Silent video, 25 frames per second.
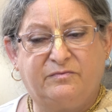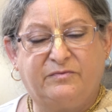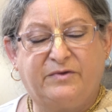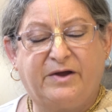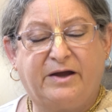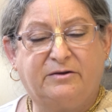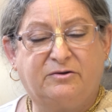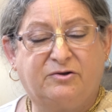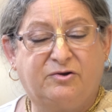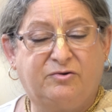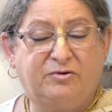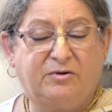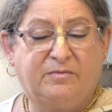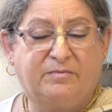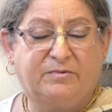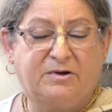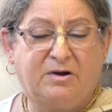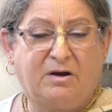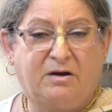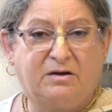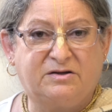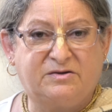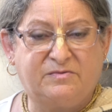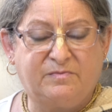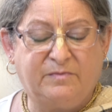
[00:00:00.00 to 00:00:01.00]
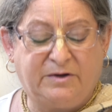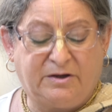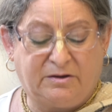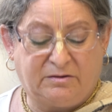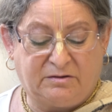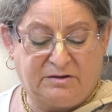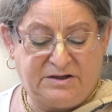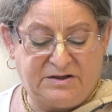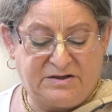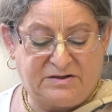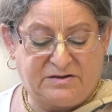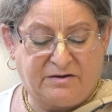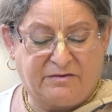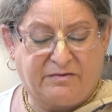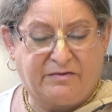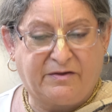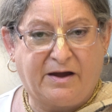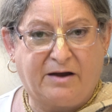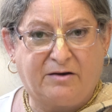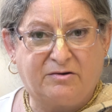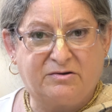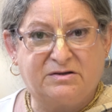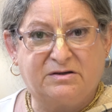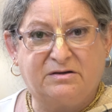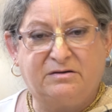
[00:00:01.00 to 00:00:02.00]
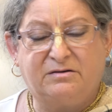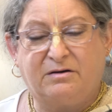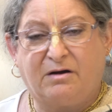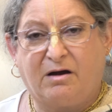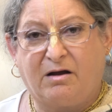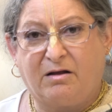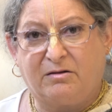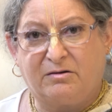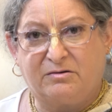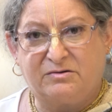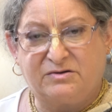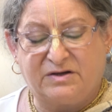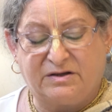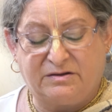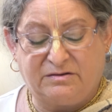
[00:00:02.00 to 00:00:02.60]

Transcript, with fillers: That trip cost me at least $1,000,